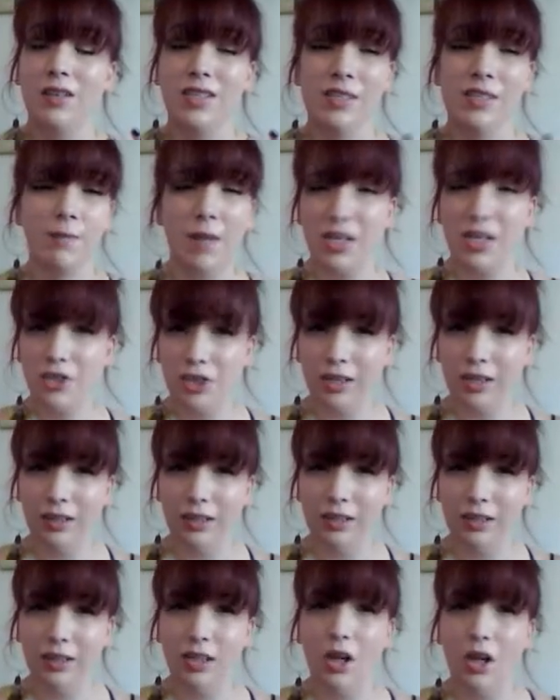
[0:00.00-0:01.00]

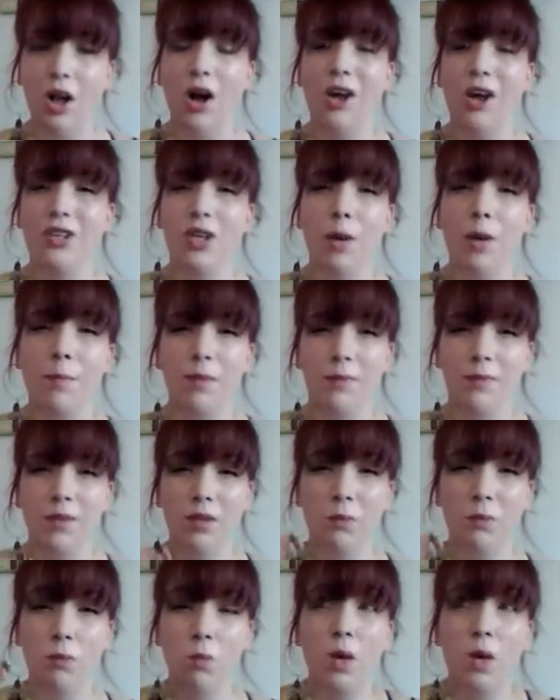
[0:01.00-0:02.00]
smudging on top of
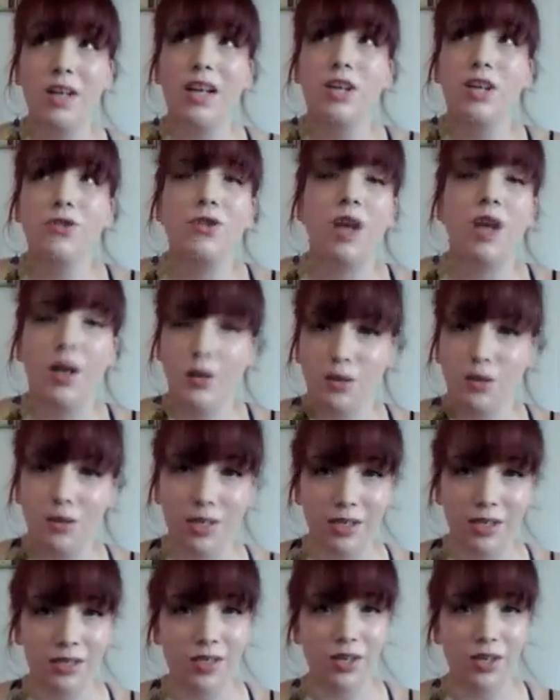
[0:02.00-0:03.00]
the 100 other
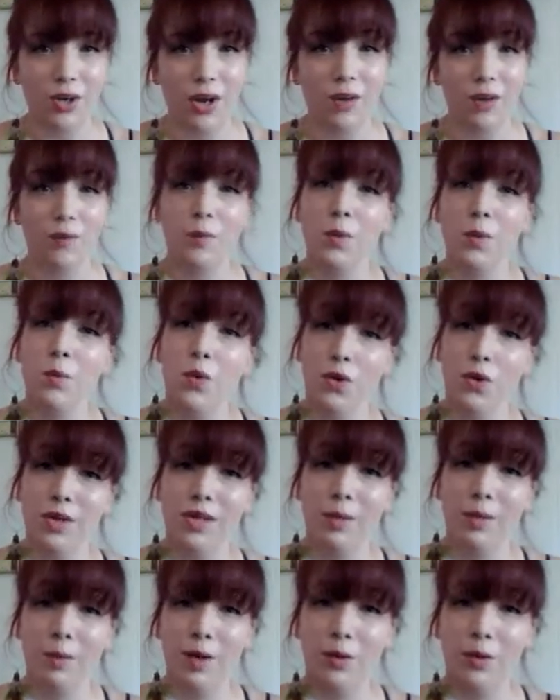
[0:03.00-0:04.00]
things that you have to be
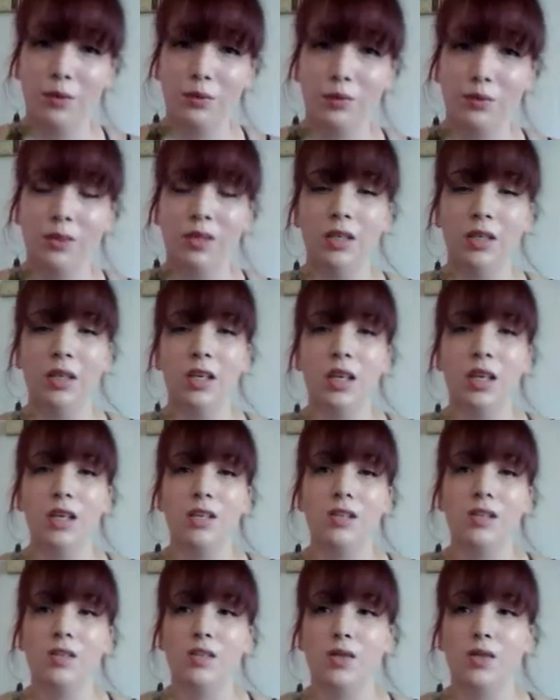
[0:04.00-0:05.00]
worried about.
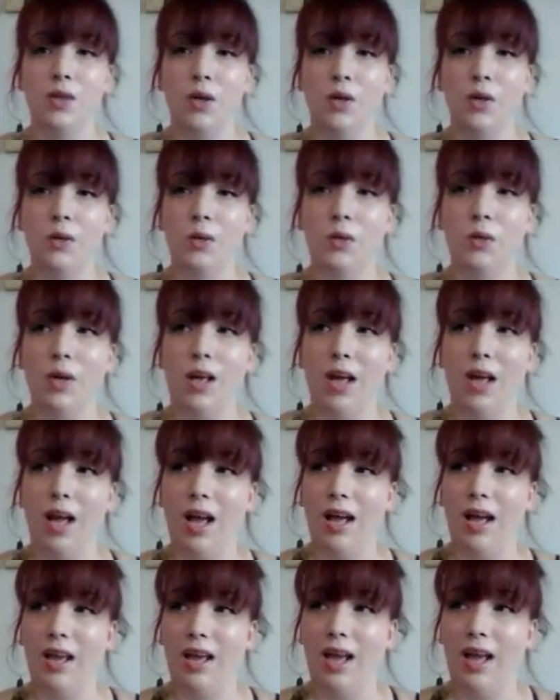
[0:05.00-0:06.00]
So
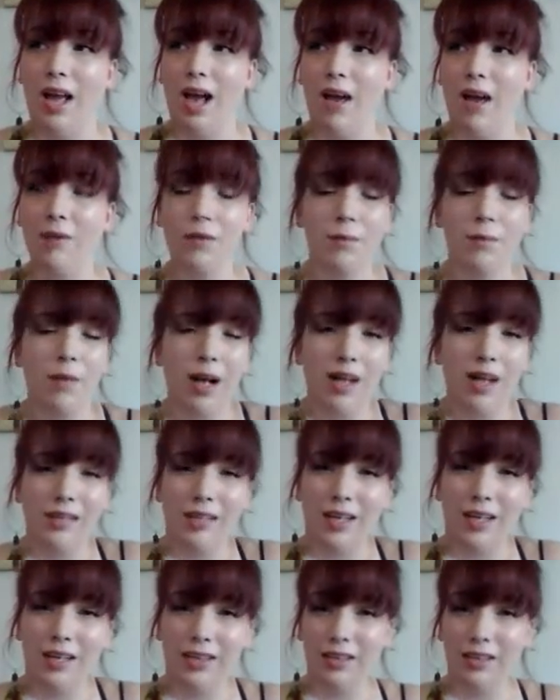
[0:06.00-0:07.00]
I've compiled
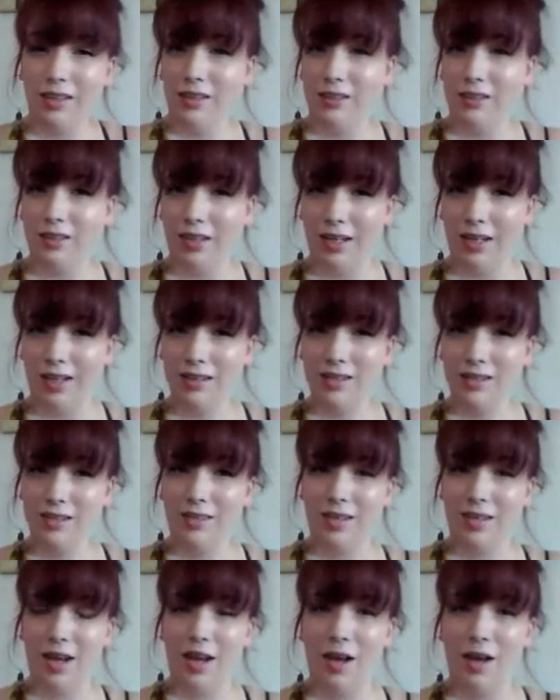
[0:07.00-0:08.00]
like a little
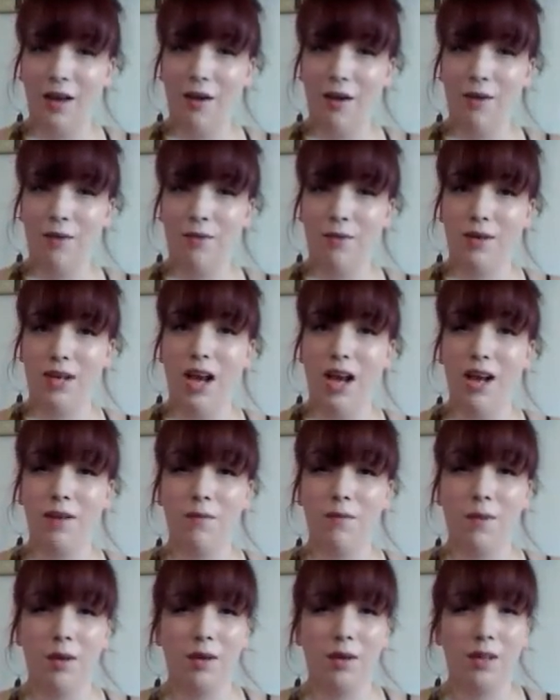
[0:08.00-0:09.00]
list of kind
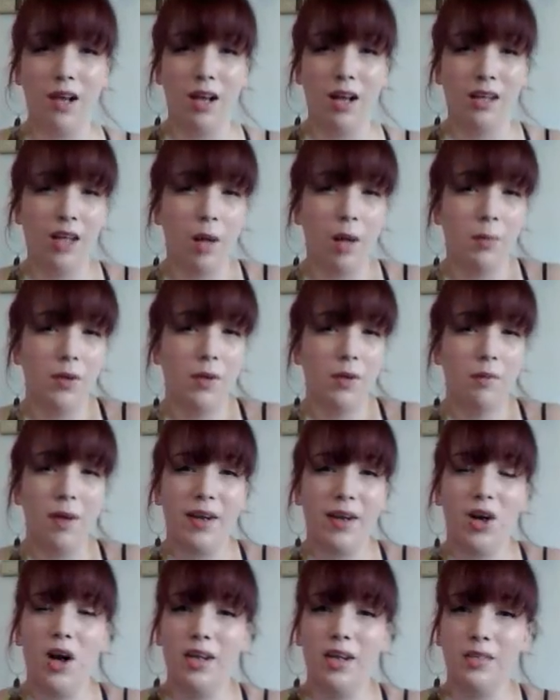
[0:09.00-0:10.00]
of a couple of my
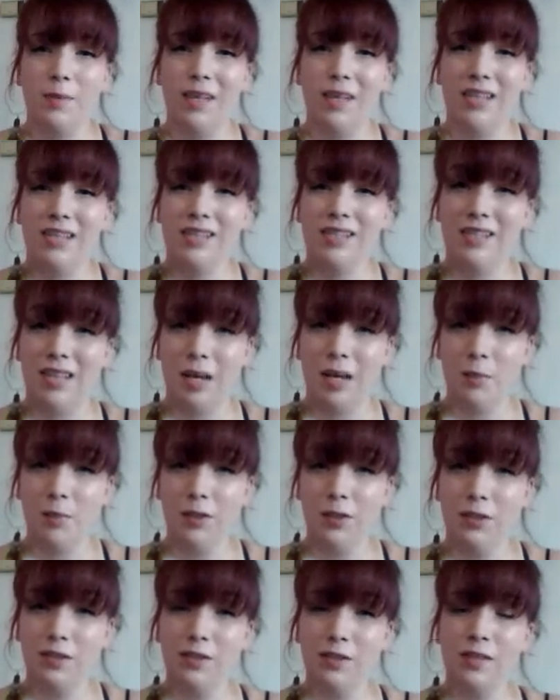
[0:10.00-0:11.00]
cosplay
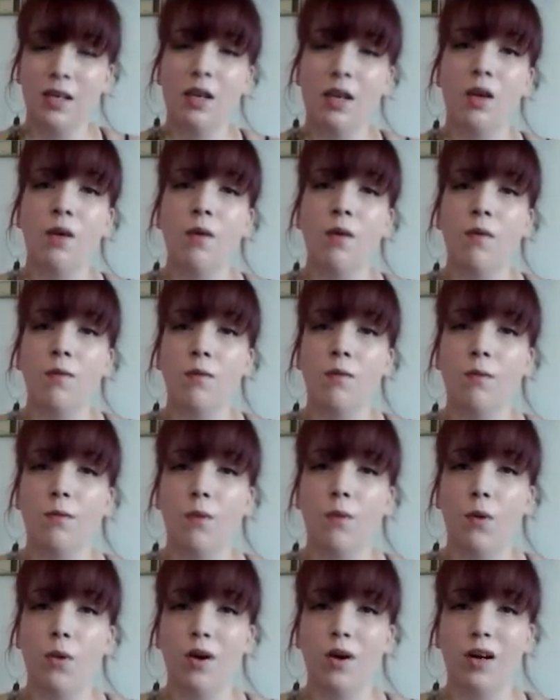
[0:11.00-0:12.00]
staples
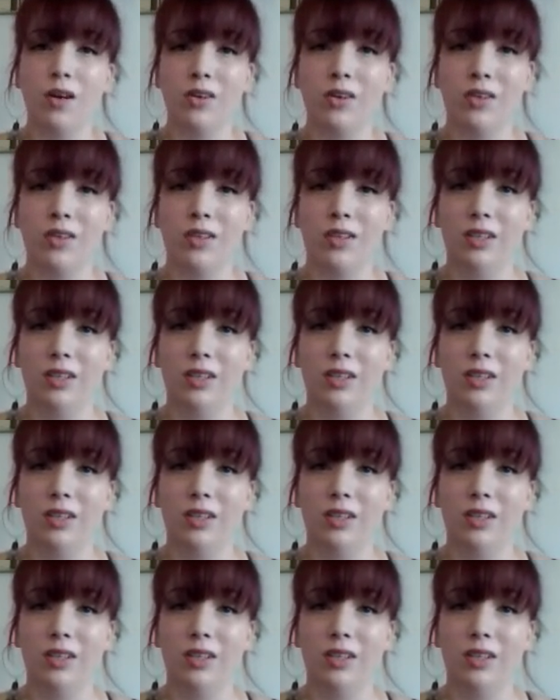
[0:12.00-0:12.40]
for